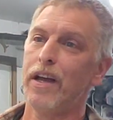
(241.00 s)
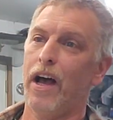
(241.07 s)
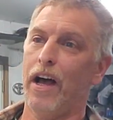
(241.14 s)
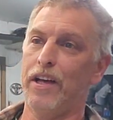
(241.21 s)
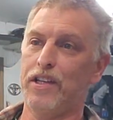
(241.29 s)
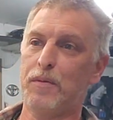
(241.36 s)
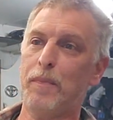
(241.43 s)

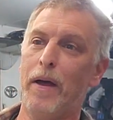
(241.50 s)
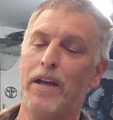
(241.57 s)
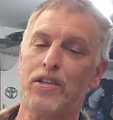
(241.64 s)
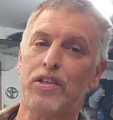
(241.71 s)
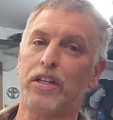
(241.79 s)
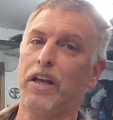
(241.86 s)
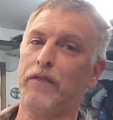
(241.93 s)

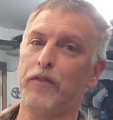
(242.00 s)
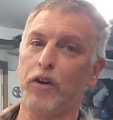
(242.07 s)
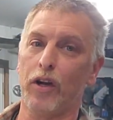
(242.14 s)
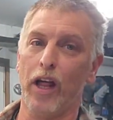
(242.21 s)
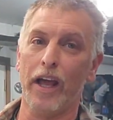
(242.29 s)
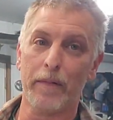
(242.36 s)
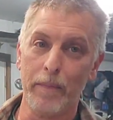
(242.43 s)
especially if you're
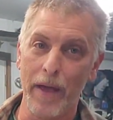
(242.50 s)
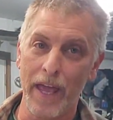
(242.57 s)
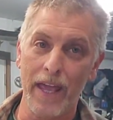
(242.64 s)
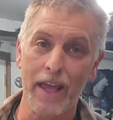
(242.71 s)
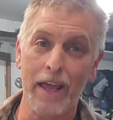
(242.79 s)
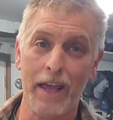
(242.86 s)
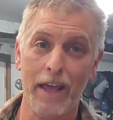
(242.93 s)
like
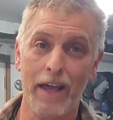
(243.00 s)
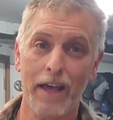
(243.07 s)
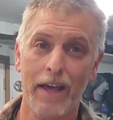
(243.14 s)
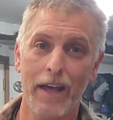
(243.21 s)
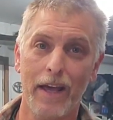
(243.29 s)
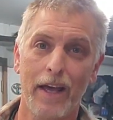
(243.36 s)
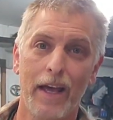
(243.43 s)
me
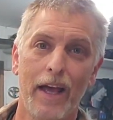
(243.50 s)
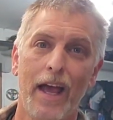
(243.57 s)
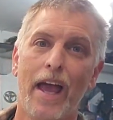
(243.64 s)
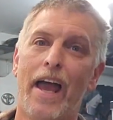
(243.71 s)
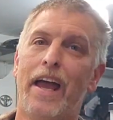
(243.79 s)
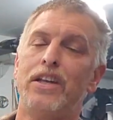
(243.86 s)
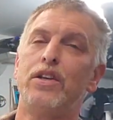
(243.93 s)

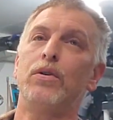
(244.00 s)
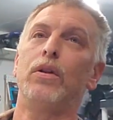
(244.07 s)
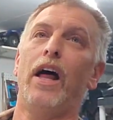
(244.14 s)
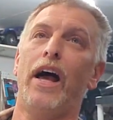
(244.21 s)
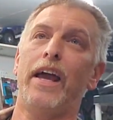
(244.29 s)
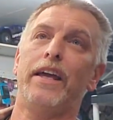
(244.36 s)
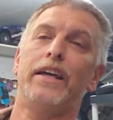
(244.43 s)
and you
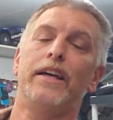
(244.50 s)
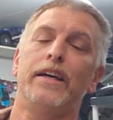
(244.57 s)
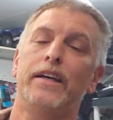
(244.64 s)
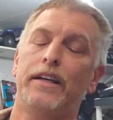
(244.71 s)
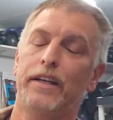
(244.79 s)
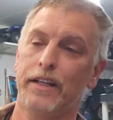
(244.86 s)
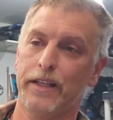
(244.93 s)
like
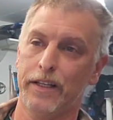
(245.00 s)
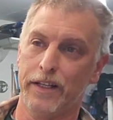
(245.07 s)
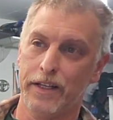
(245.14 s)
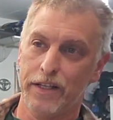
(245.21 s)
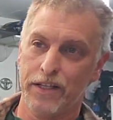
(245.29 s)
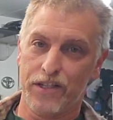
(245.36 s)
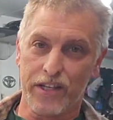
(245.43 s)

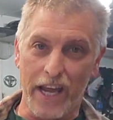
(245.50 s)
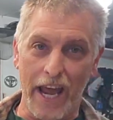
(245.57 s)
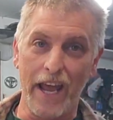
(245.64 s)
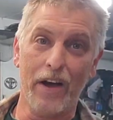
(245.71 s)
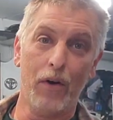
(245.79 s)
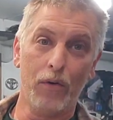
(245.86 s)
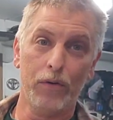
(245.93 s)

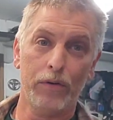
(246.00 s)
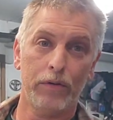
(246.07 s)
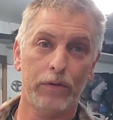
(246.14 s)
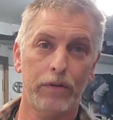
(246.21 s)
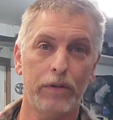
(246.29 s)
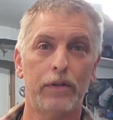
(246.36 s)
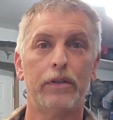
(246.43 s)
scale.
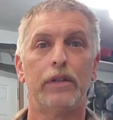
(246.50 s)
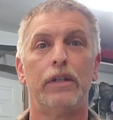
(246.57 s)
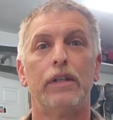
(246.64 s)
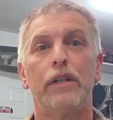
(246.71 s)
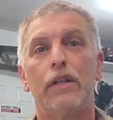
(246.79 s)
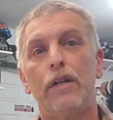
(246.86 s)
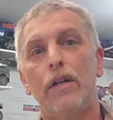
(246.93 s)

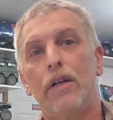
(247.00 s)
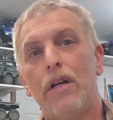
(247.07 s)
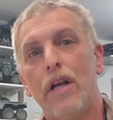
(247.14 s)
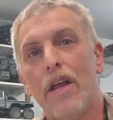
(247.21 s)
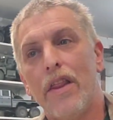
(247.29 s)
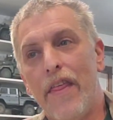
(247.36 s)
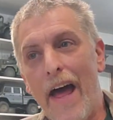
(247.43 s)

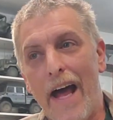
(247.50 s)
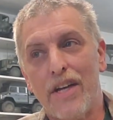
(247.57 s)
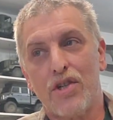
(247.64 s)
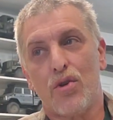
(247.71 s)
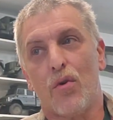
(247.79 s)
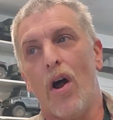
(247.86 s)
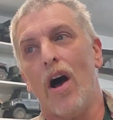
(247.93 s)
That
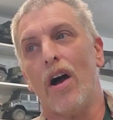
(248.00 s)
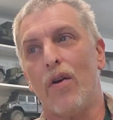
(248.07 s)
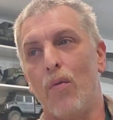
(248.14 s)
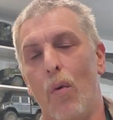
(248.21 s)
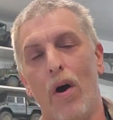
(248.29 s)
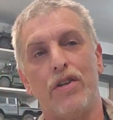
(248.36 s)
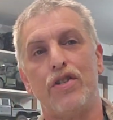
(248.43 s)
truck,
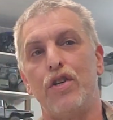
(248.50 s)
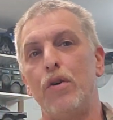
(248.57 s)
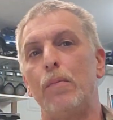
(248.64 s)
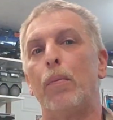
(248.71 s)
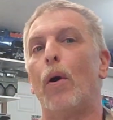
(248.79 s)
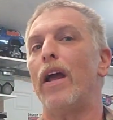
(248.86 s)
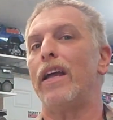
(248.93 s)
once you
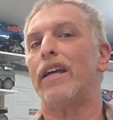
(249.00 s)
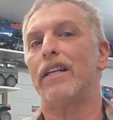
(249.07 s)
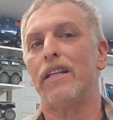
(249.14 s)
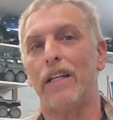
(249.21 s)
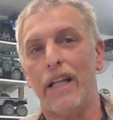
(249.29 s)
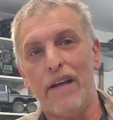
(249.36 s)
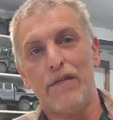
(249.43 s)
break in the
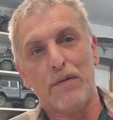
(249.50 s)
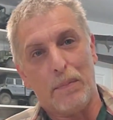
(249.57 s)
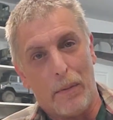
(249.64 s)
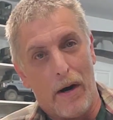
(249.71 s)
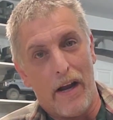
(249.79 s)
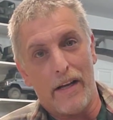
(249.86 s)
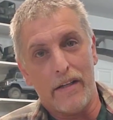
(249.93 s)
leaf
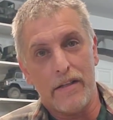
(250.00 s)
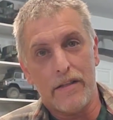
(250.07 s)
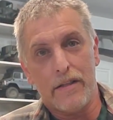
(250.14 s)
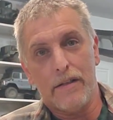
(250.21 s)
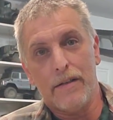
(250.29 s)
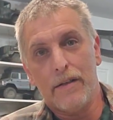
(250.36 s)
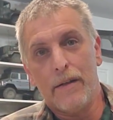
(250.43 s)
springs,
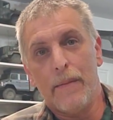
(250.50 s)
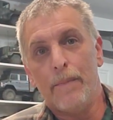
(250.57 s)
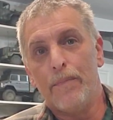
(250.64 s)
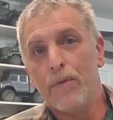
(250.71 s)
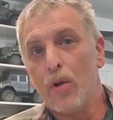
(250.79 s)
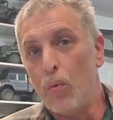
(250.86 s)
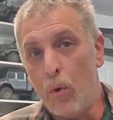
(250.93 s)

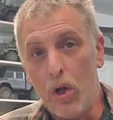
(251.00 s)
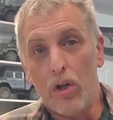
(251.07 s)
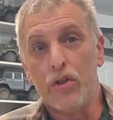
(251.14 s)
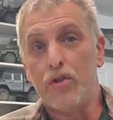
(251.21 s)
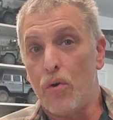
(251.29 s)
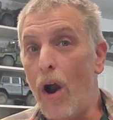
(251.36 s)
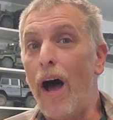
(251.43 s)
will
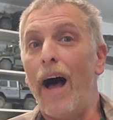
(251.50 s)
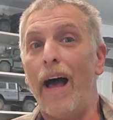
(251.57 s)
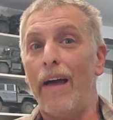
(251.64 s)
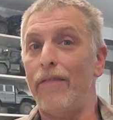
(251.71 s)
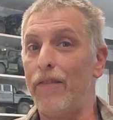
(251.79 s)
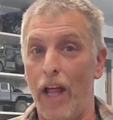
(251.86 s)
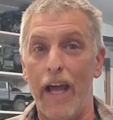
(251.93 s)

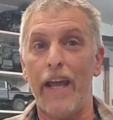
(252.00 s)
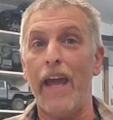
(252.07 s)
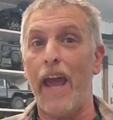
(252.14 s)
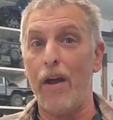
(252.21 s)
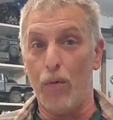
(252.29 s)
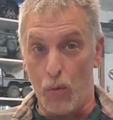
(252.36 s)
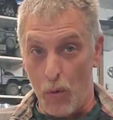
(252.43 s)
drive like
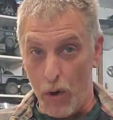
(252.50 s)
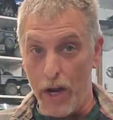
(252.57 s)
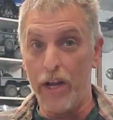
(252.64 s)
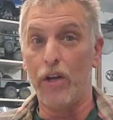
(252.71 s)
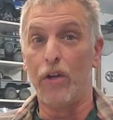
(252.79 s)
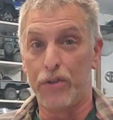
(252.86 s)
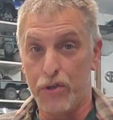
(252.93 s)
a
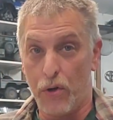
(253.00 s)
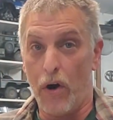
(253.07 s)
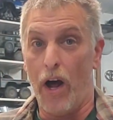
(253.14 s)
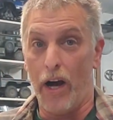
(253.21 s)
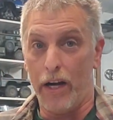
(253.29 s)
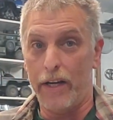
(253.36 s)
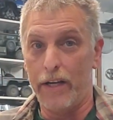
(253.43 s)
real
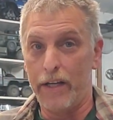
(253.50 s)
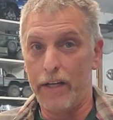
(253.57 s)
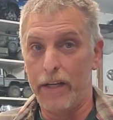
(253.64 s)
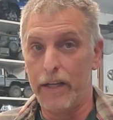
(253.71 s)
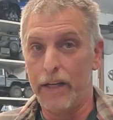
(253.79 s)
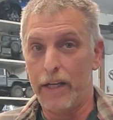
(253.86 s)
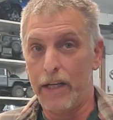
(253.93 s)
truck.
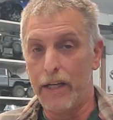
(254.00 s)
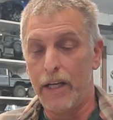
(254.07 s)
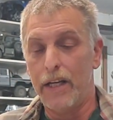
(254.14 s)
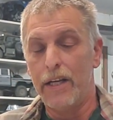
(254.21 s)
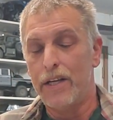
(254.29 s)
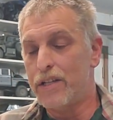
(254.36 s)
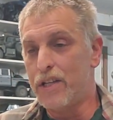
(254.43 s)

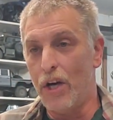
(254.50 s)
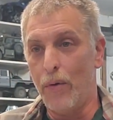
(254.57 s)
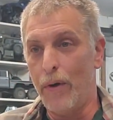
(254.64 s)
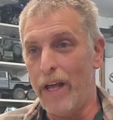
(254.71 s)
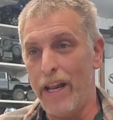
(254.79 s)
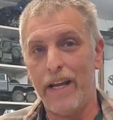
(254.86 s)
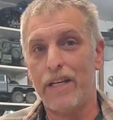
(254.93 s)
So
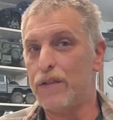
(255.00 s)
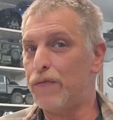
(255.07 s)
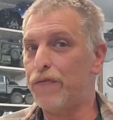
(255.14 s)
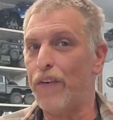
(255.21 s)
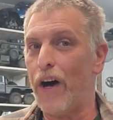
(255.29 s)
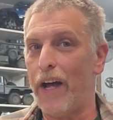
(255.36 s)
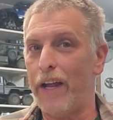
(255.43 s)
it is
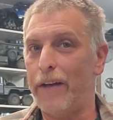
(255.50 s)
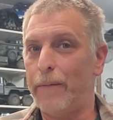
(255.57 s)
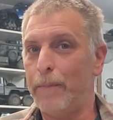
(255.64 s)
fun.